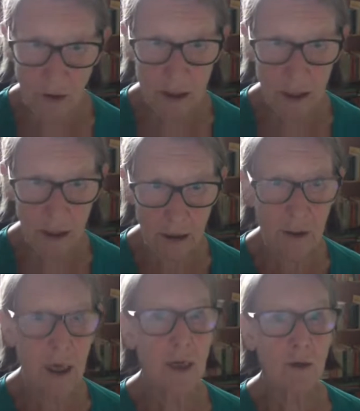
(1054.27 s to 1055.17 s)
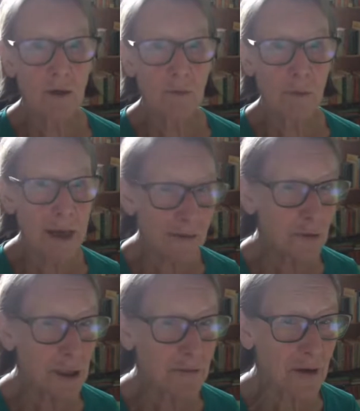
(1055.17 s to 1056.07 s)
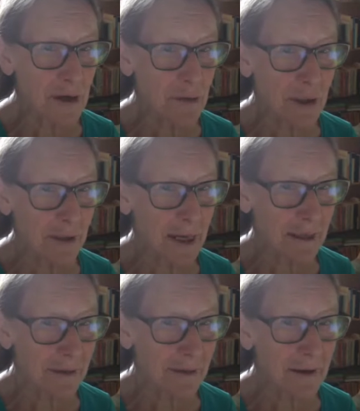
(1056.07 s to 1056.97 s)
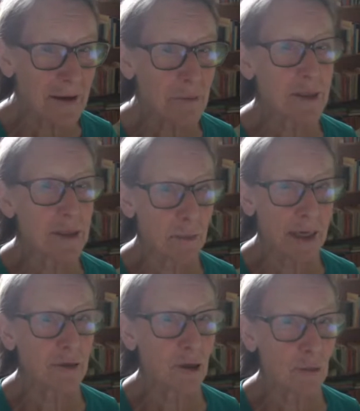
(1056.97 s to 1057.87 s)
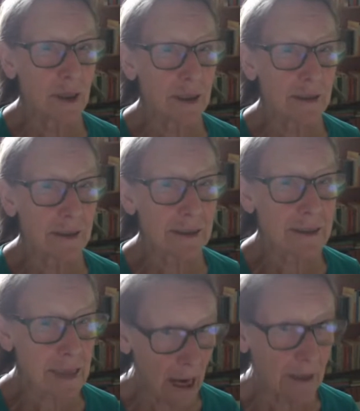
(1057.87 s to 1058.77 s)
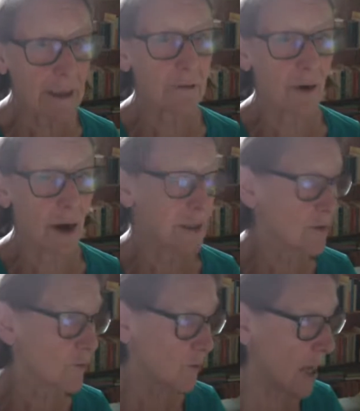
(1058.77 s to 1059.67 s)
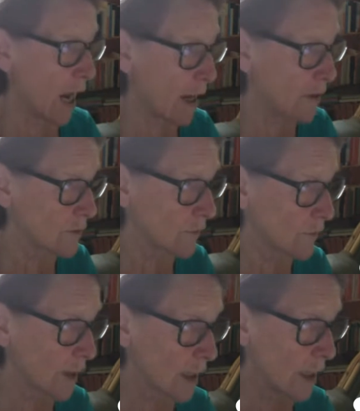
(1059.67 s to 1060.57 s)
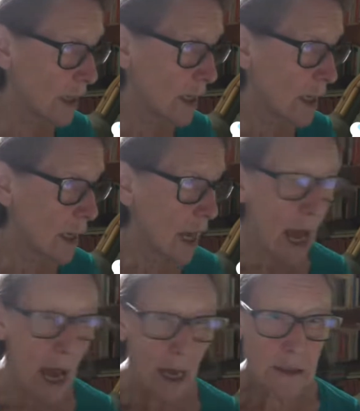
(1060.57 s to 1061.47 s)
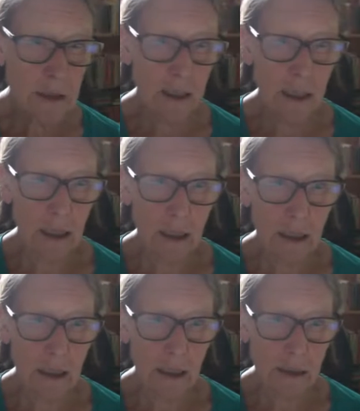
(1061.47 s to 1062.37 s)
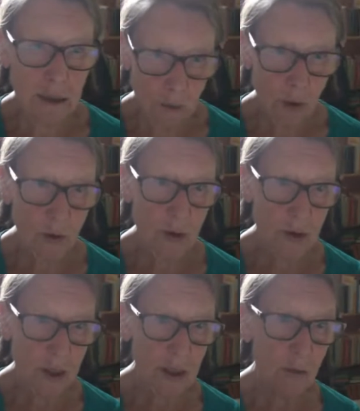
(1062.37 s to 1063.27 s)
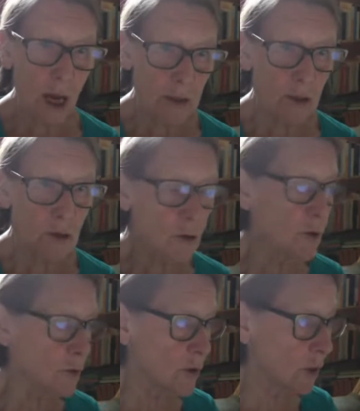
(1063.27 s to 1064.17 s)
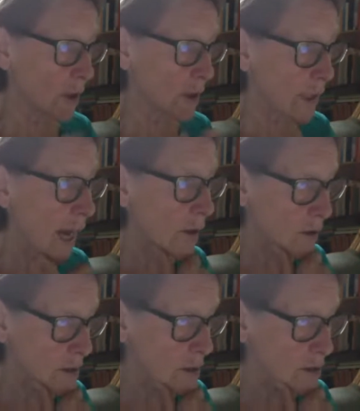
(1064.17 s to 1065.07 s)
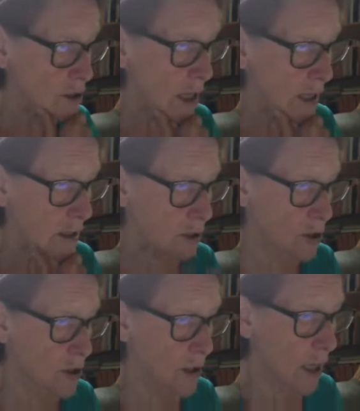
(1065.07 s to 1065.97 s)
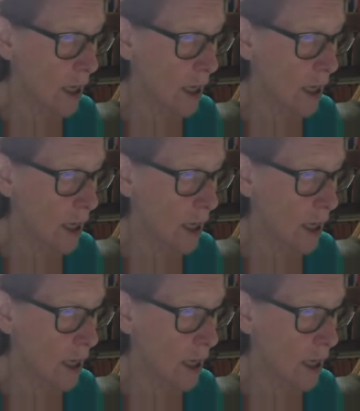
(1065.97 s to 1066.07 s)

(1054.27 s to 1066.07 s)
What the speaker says: years ago may have worked very well then, but it may not be exactly right for now. And it's important to think about your normal work, how this has changed.